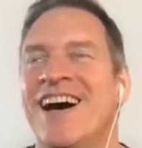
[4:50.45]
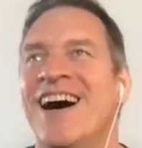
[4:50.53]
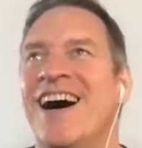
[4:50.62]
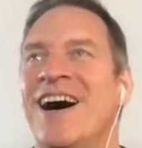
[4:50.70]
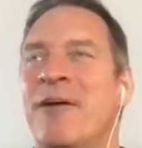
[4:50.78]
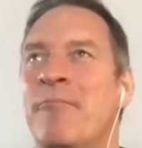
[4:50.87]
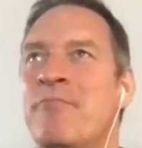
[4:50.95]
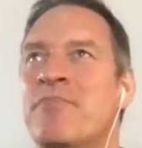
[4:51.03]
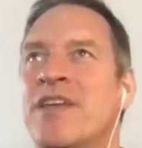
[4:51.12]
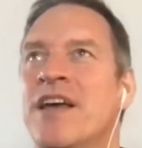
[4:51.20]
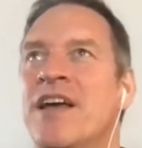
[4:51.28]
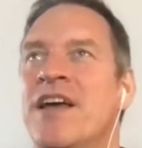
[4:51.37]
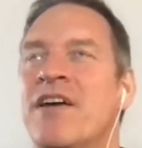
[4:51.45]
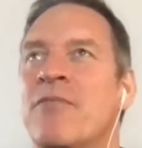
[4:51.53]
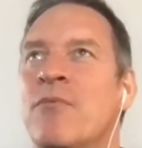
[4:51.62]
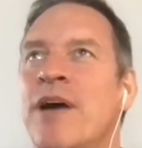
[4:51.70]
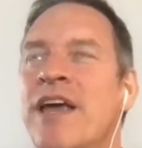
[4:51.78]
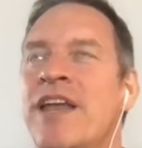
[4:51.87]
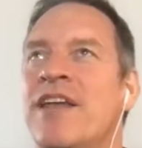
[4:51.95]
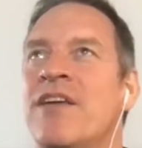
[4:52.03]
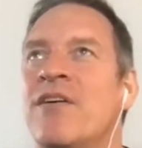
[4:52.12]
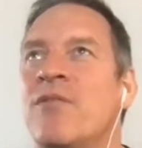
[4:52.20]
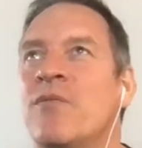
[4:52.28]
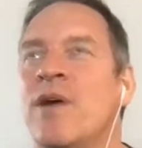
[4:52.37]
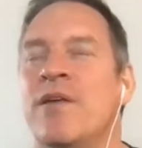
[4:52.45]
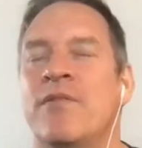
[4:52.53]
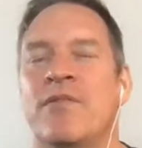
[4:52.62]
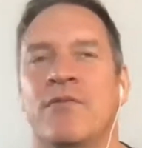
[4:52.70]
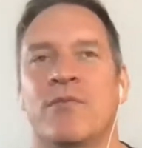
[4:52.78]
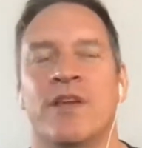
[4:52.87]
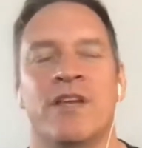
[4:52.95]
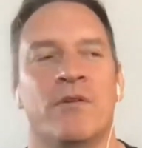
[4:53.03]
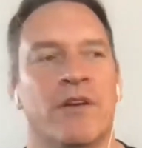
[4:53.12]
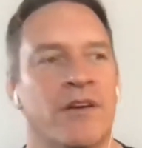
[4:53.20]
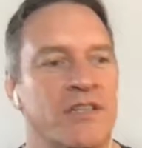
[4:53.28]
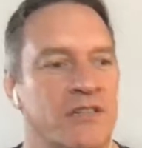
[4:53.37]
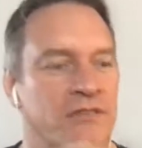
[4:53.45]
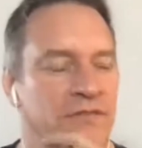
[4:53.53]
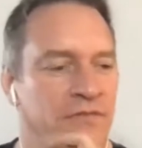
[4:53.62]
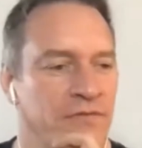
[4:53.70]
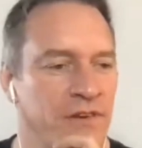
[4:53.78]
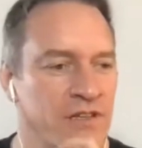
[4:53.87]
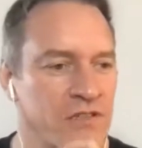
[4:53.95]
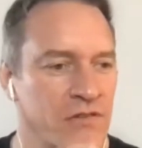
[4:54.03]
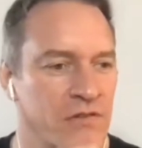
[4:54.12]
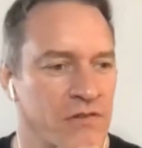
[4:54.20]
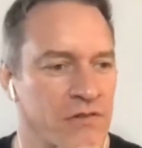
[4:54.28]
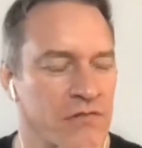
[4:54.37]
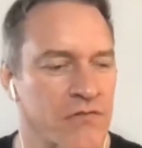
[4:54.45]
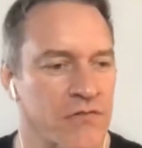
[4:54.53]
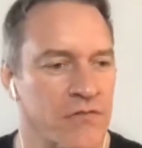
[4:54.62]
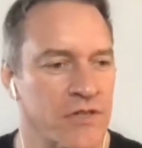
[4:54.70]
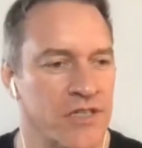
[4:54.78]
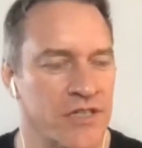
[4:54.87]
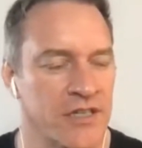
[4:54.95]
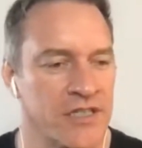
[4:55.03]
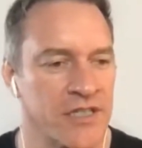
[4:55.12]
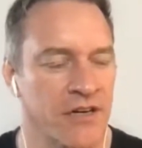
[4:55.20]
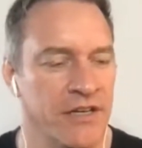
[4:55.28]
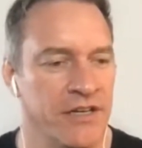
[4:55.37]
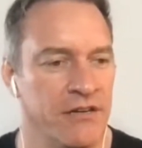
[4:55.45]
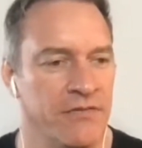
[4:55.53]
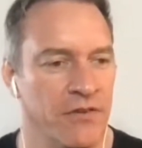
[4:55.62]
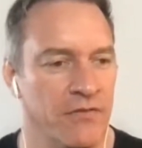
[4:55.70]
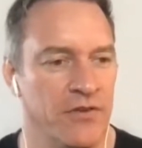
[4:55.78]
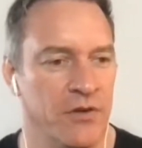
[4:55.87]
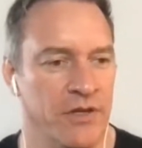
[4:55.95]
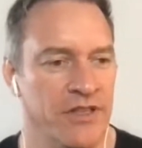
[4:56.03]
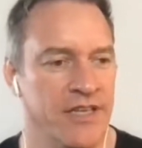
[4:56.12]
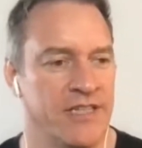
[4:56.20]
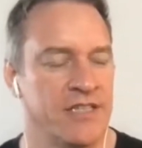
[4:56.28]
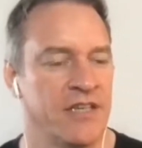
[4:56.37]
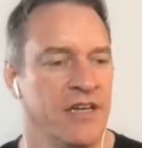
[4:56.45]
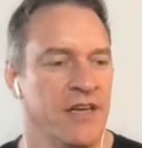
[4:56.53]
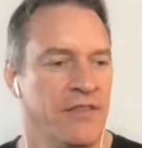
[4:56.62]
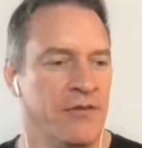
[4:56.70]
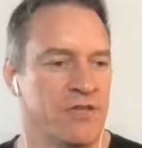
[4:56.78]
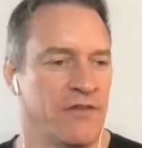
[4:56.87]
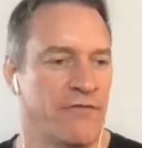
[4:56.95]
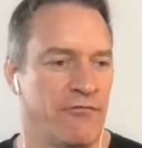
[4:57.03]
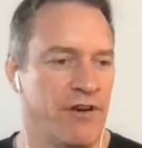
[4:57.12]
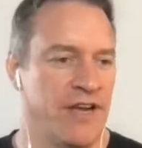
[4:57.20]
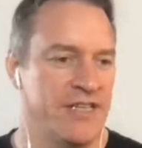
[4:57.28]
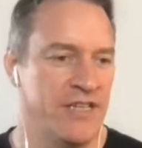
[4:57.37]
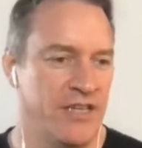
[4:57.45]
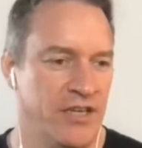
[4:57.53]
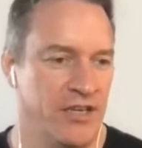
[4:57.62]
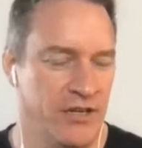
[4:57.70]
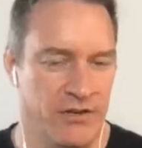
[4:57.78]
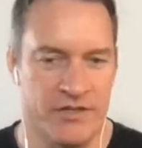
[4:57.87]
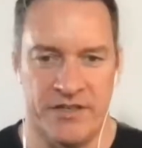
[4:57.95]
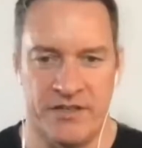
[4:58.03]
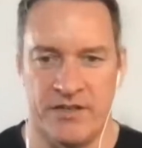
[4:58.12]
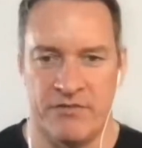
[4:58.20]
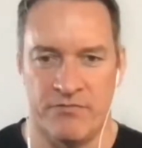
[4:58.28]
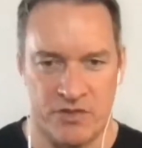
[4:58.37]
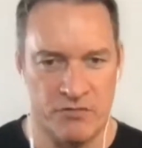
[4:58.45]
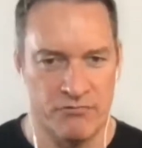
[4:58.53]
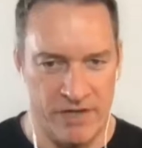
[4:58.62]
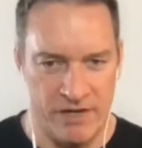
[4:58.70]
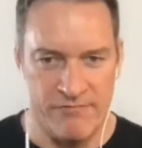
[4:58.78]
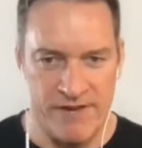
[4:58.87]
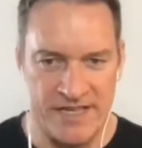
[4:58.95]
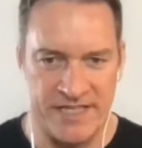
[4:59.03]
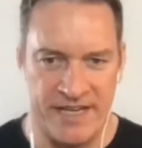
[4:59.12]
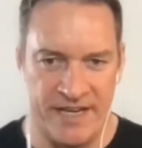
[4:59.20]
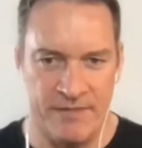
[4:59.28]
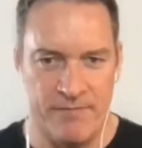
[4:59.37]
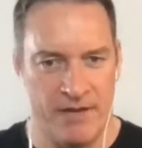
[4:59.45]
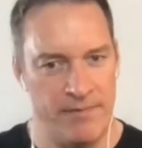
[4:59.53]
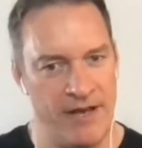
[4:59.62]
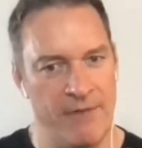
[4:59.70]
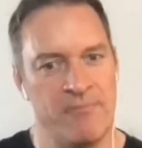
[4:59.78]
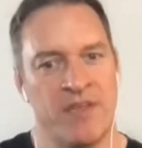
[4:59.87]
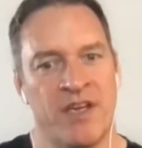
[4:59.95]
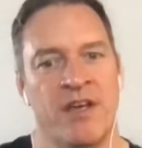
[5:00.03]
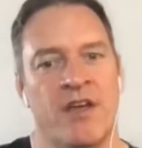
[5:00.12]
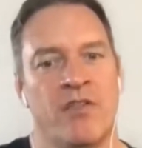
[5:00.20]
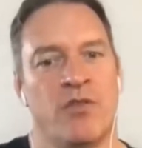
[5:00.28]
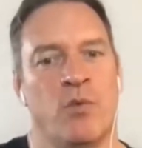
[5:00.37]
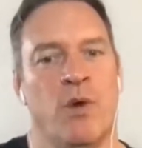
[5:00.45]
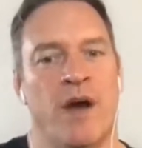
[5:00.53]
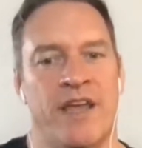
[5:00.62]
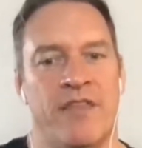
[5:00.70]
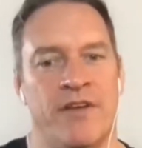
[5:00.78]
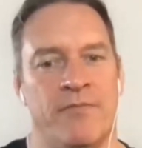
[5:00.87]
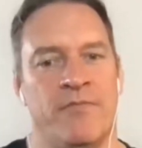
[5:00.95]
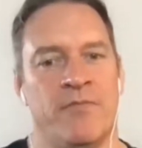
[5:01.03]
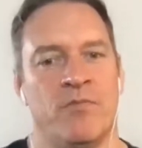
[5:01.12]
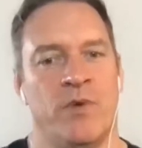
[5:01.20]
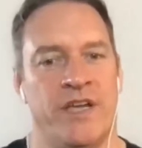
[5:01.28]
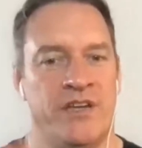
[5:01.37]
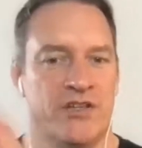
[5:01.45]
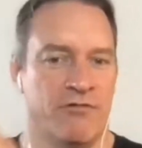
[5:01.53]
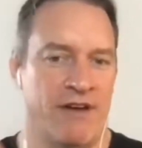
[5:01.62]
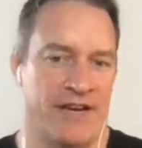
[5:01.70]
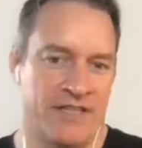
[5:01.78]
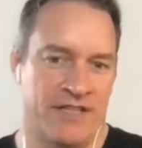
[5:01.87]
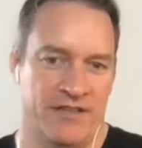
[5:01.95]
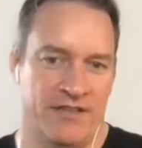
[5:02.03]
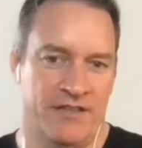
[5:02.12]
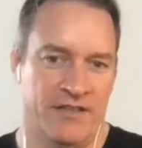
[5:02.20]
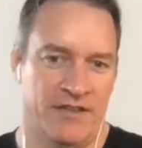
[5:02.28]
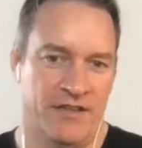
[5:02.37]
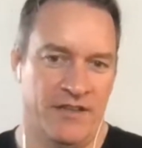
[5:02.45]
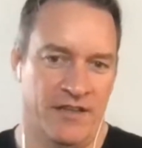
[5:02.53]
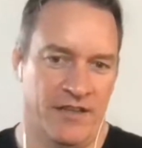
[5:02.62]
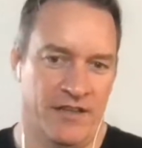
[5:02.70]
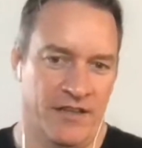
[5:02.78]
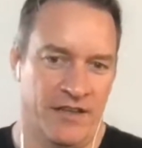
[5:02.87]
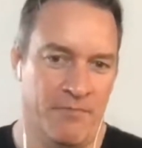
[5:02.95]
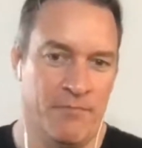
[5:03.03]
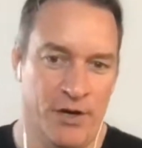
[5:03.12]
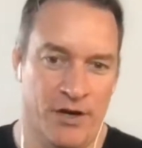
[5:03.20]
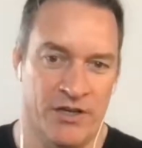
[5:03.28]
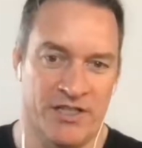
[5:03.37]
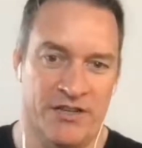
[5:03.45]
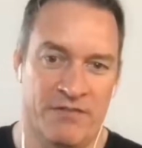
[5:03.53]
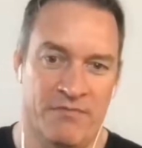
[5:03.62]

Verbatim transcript: Um, when when when you and I sort of first sort of discussed the idea of, of doing this, there was a phrase that you used that, that sort of really resonated me about the way that we interact in person yeah.